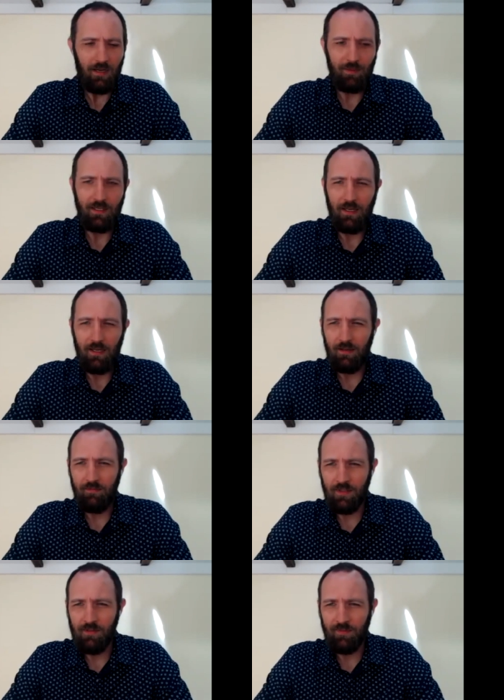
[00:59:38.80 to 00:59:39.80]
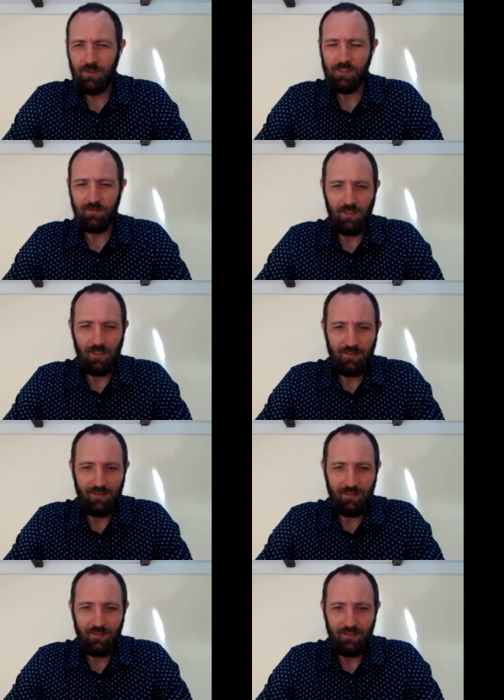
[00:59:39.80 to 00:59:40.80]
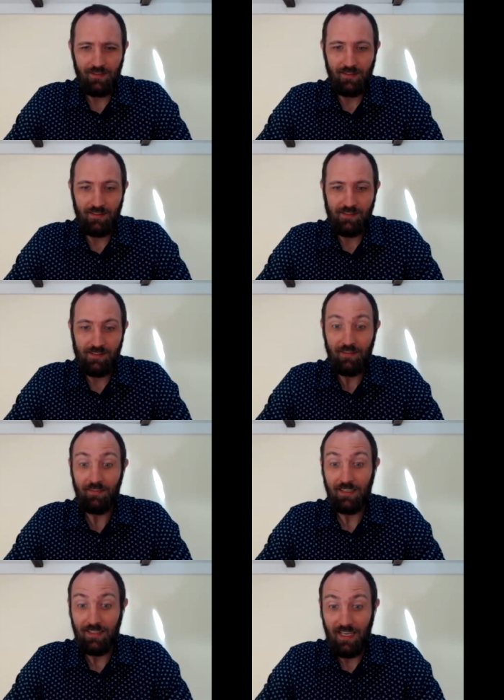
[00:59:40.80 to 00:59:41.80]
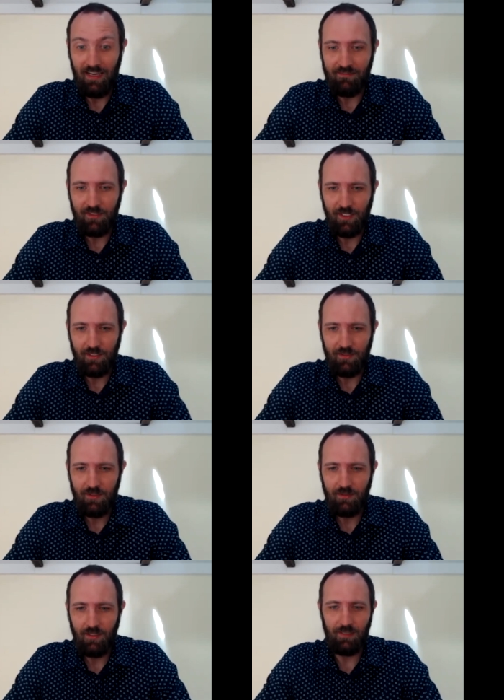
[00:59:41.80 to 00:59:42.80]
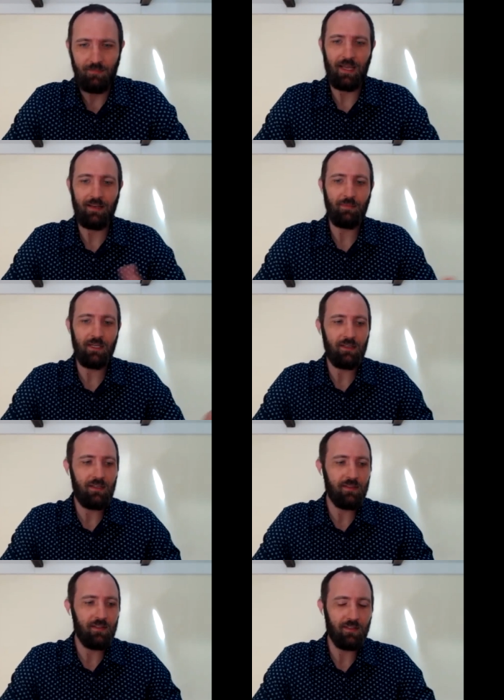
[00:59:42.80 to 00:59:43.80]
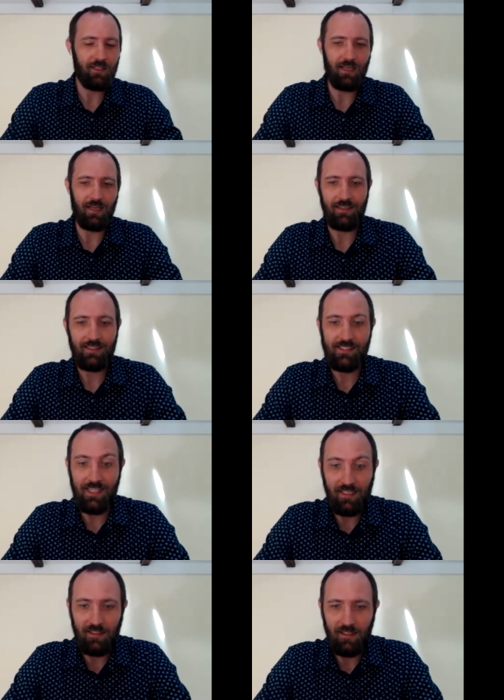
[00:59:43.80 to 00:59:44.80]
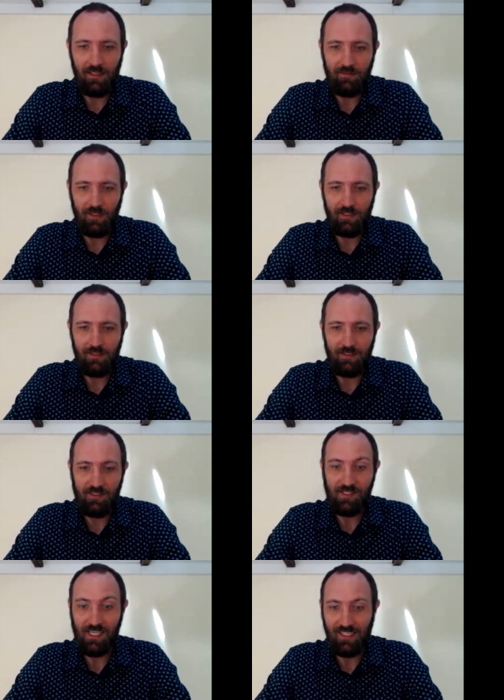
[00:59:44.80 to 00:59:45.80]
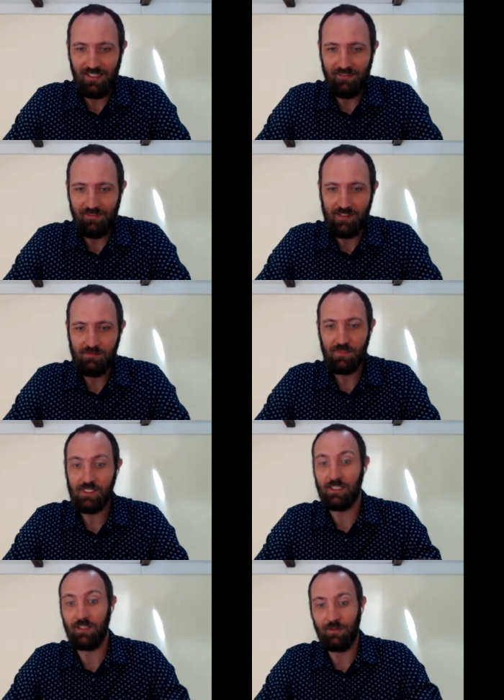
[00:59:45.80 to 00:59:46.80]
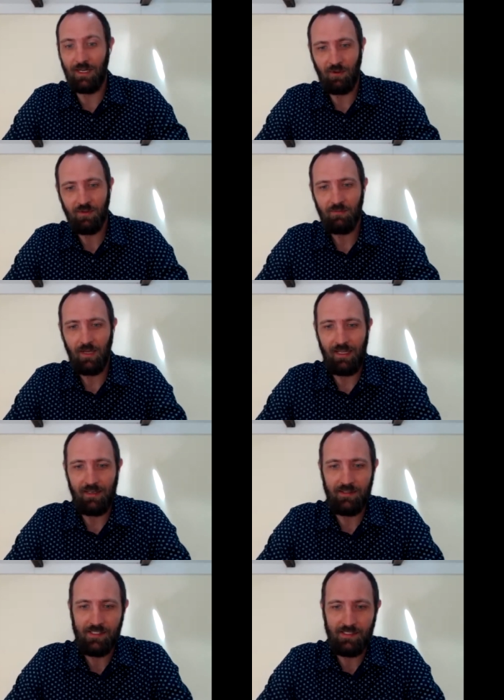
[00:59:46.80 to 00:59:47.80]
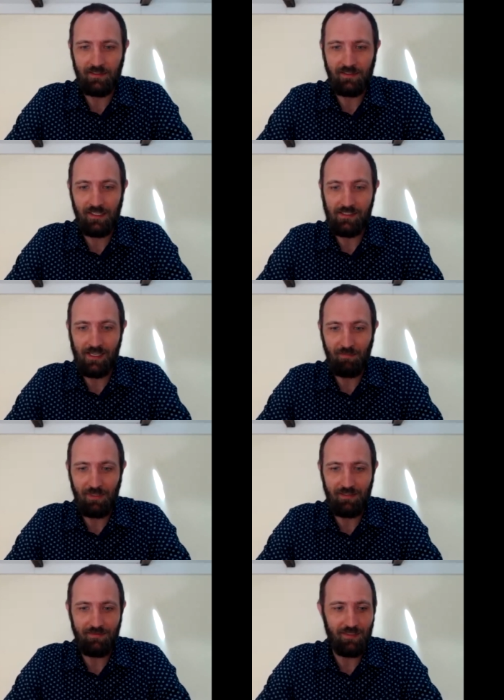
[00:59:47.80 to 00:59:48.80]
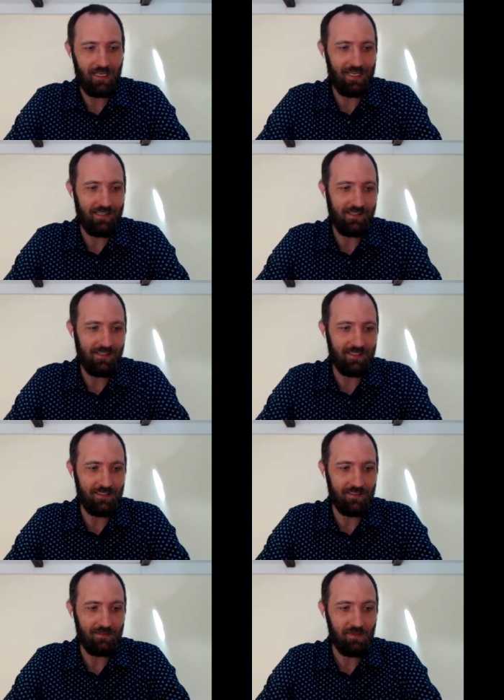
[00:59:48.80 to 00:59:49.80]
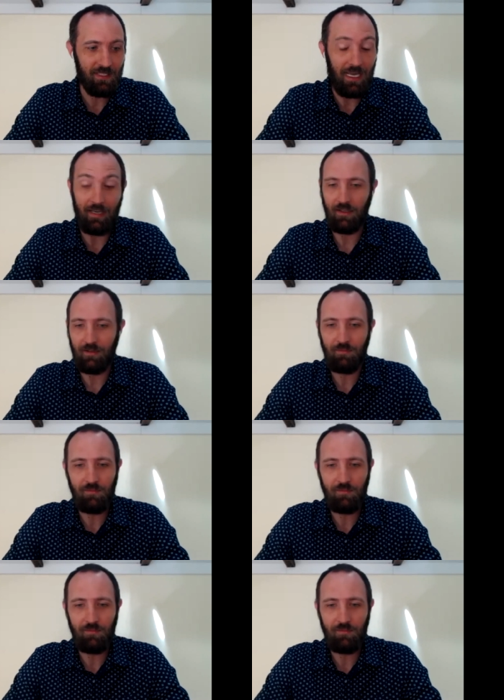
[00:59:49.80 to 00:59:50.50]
I mean, first of all, I think things definitely have changed. And I mean, even looking at Second Life, right? So Second Life is still around and still does, I believe, has, and I